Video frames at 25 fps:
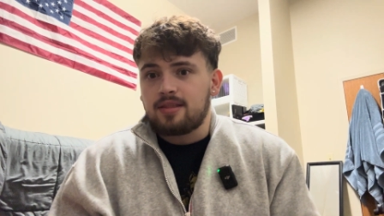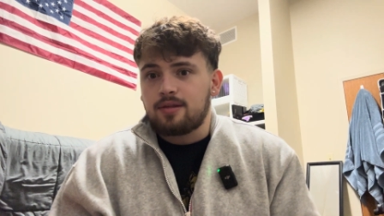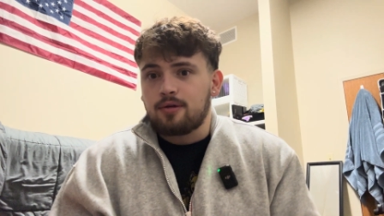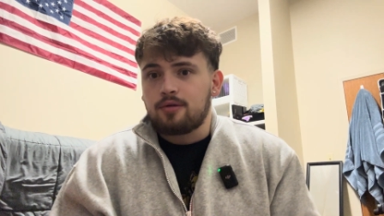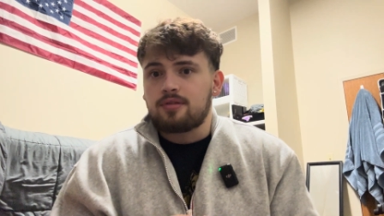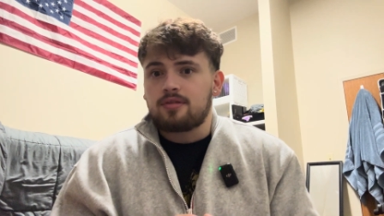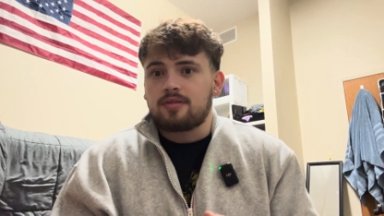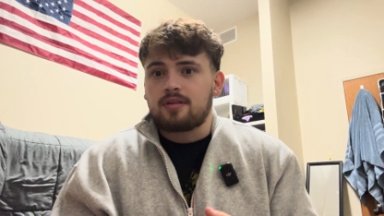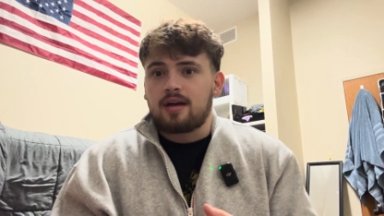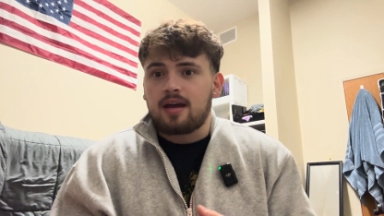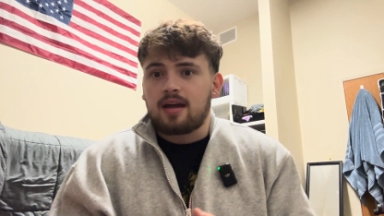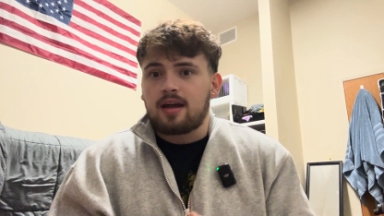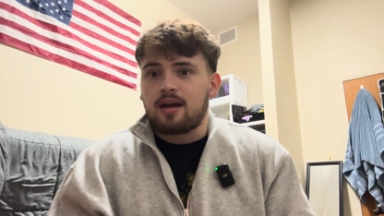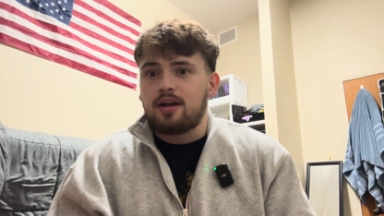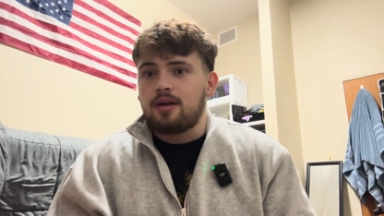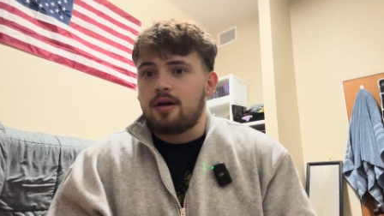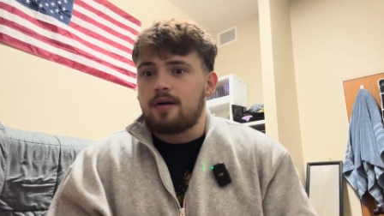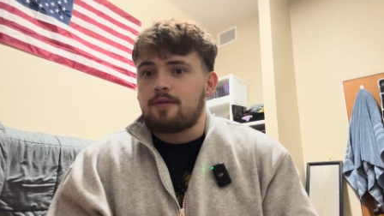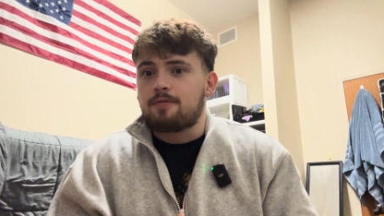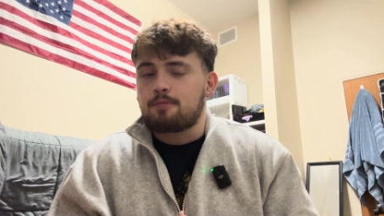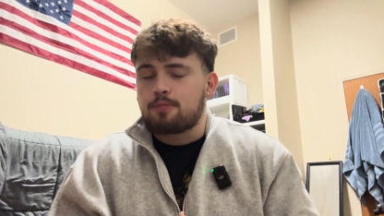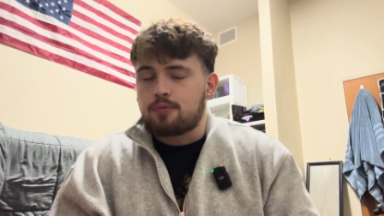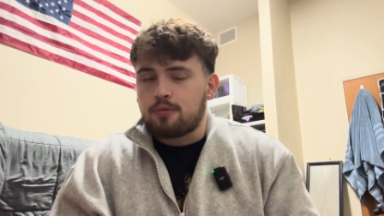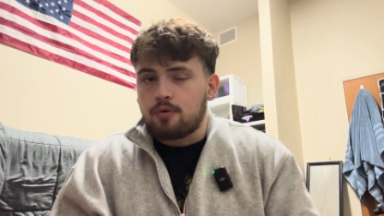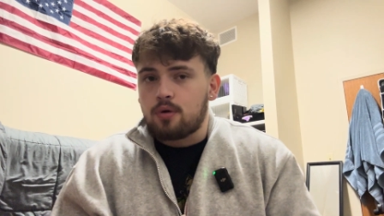There's like
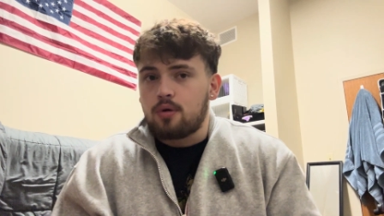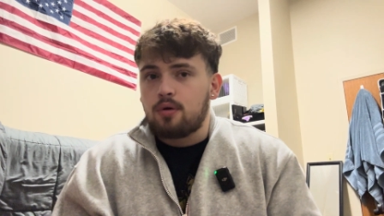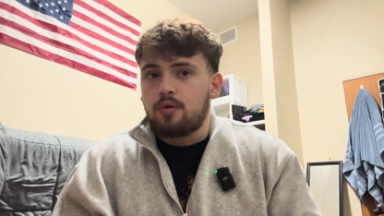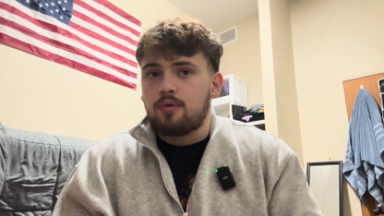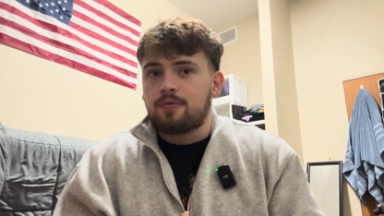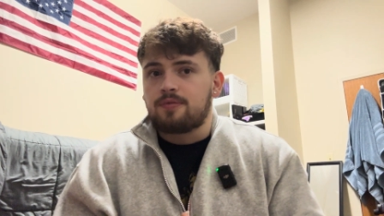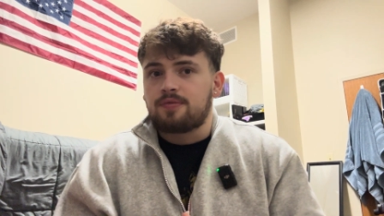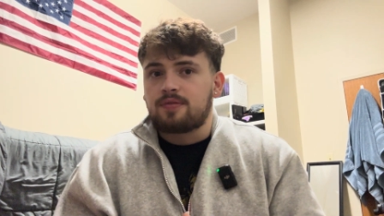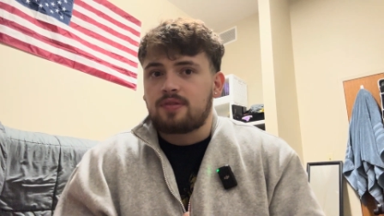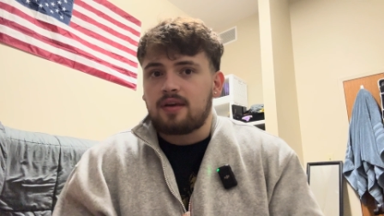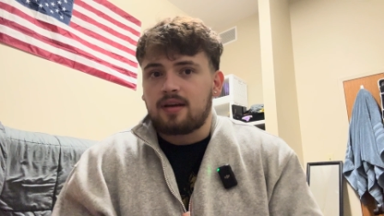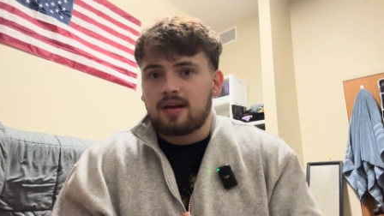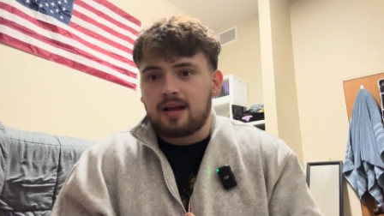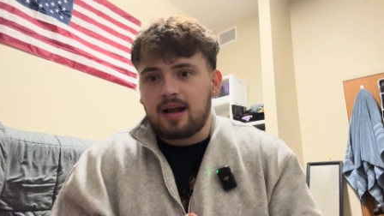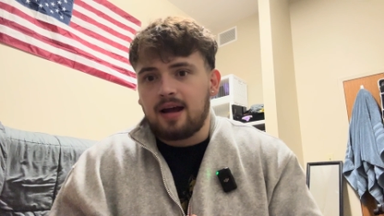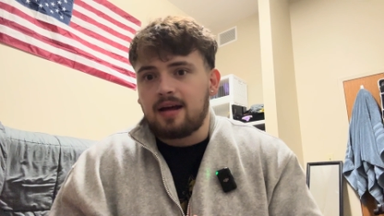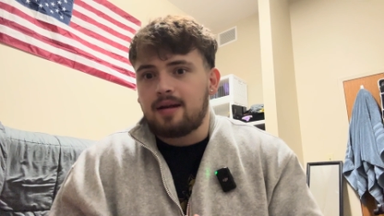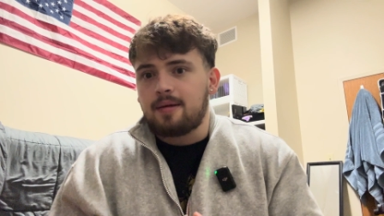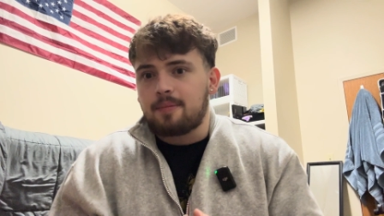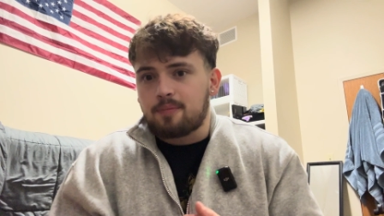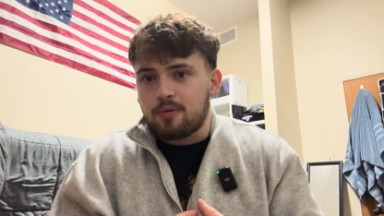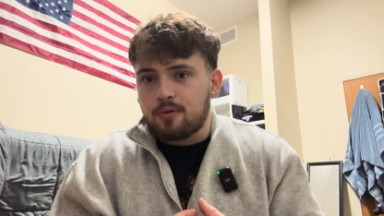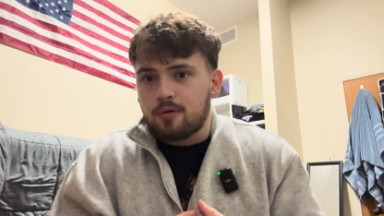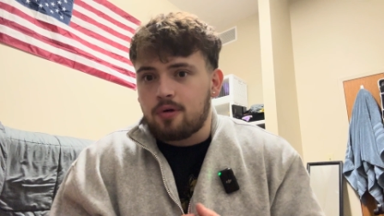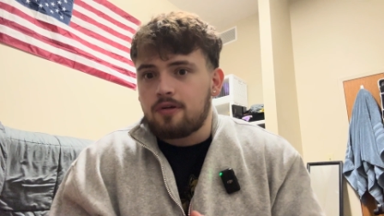enough proof to kind
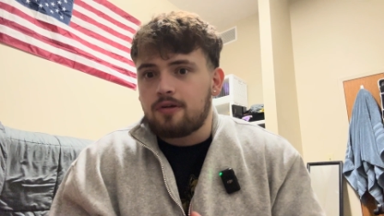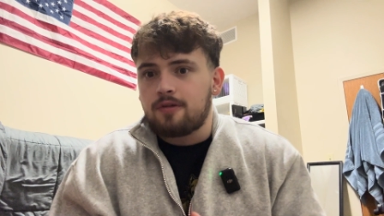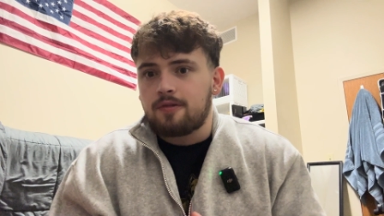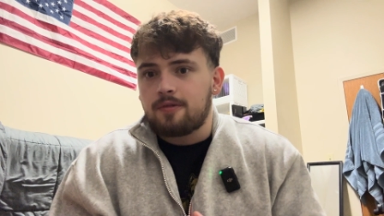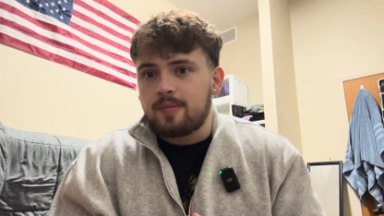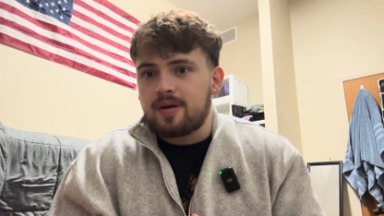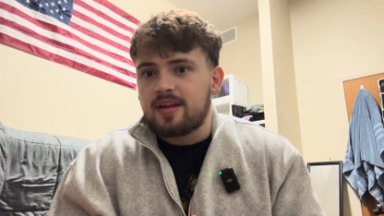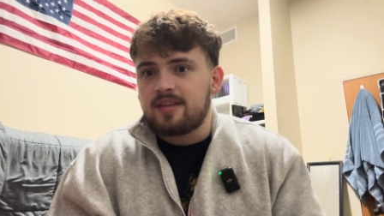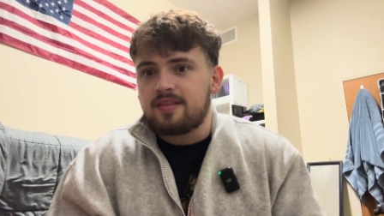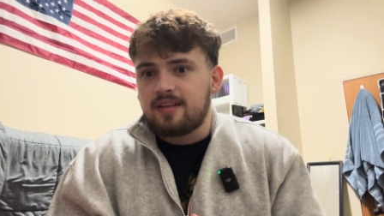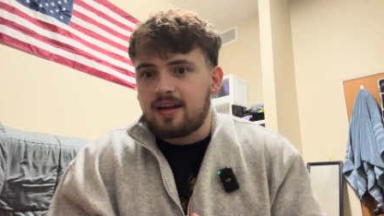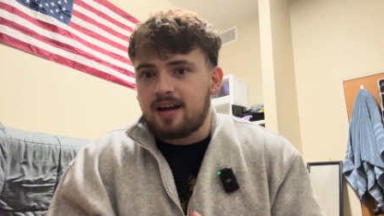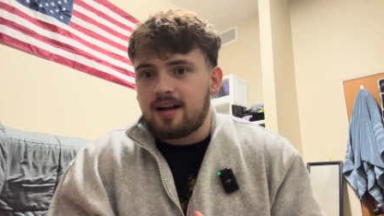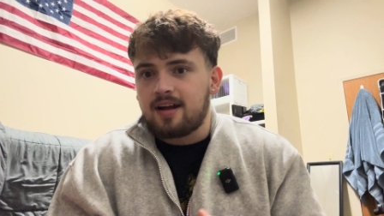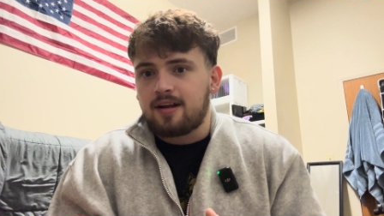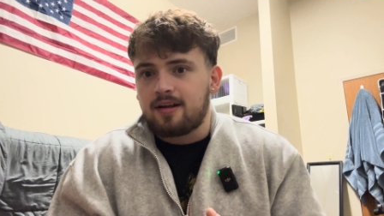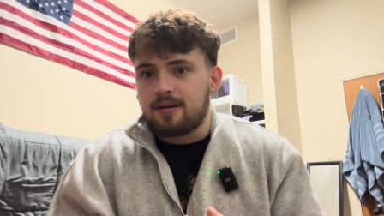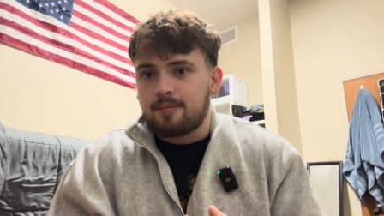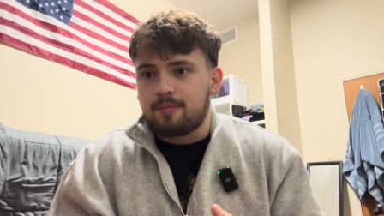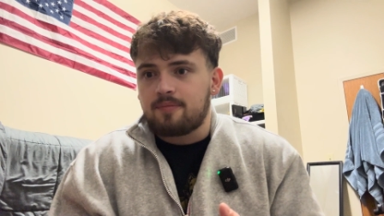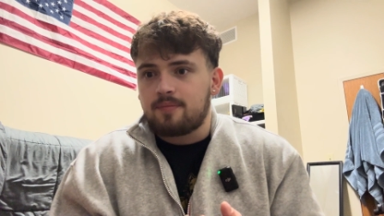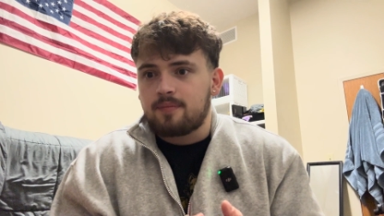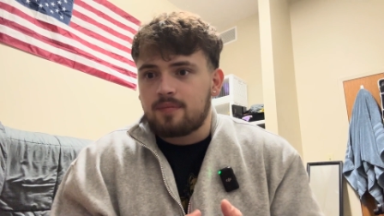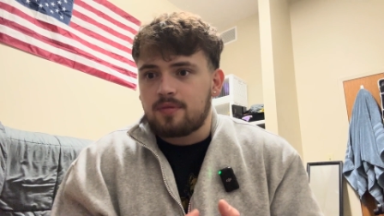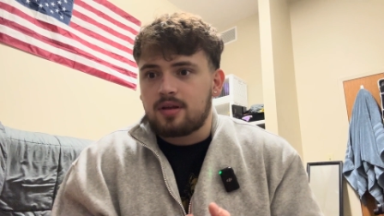of prove him as
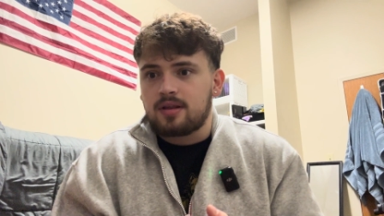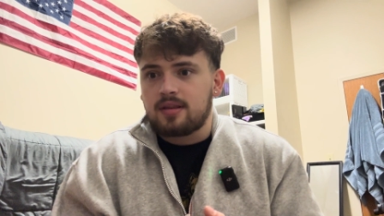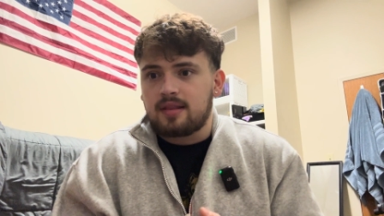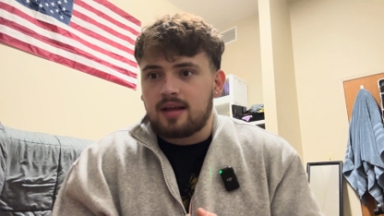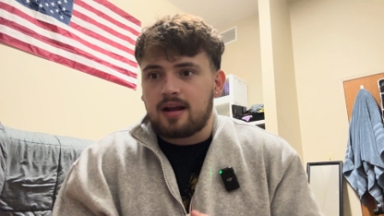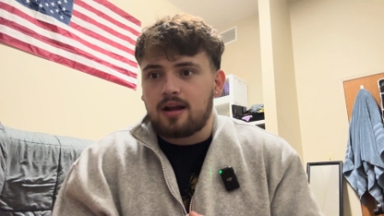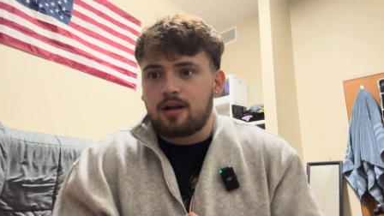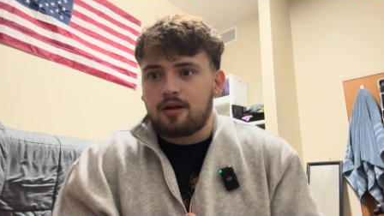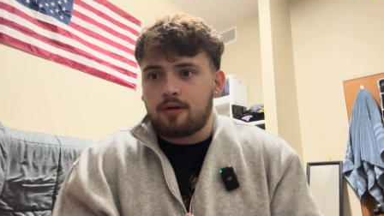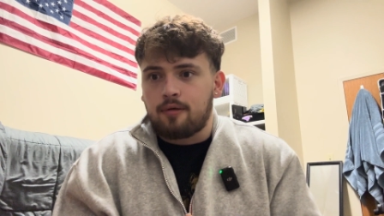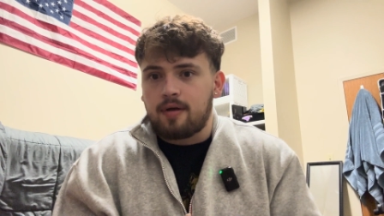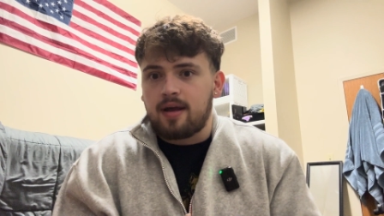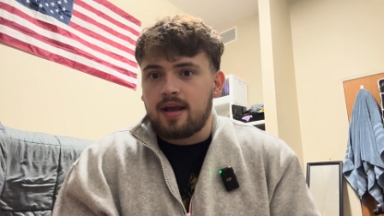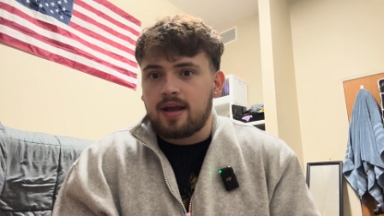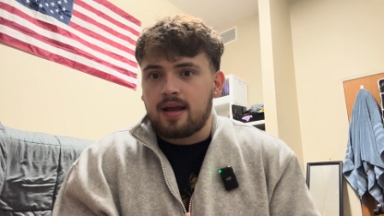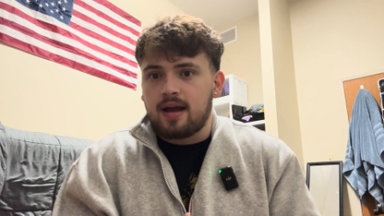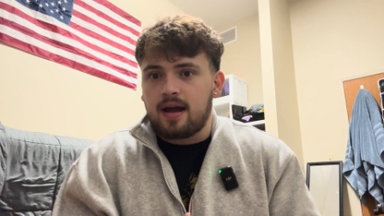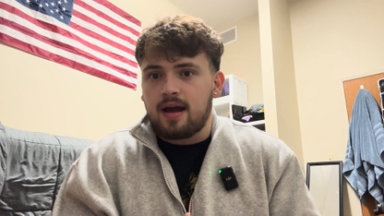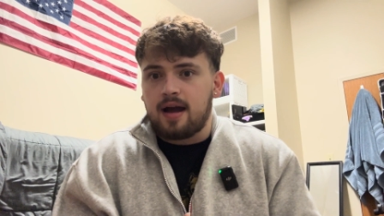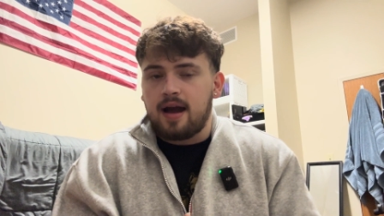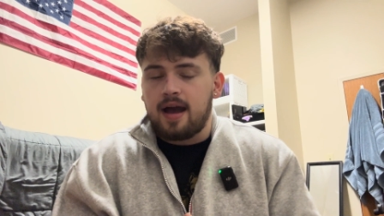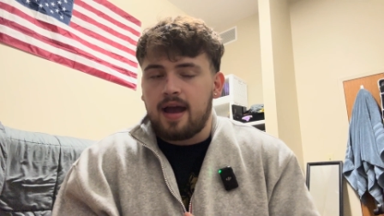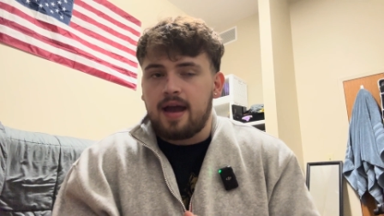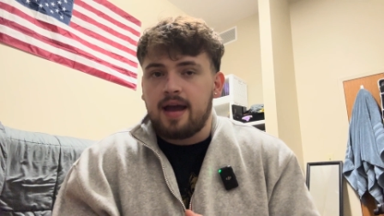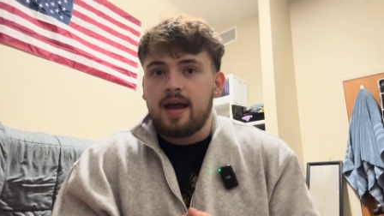not a great
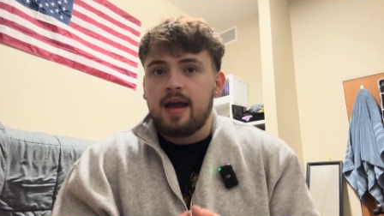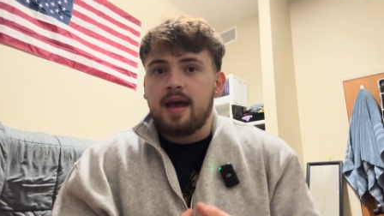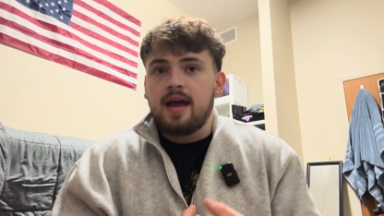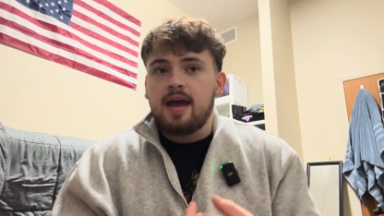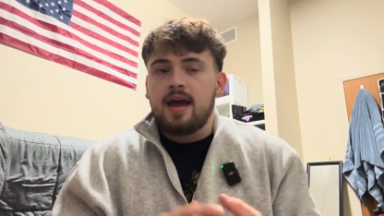guy.